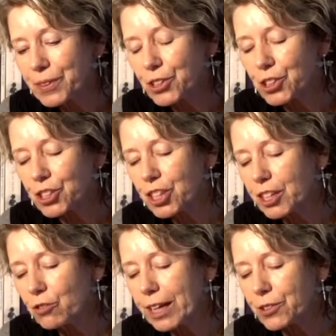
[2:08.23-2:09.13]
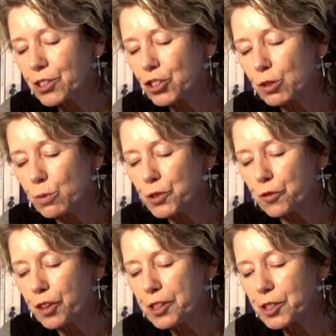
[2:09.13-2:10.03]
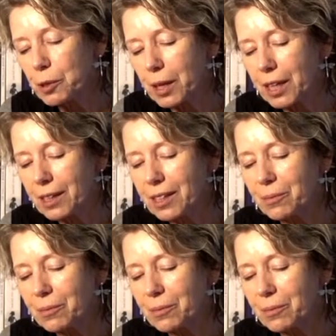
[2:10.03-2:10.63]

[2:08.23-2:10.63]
And she turned round so she wasn't facing me,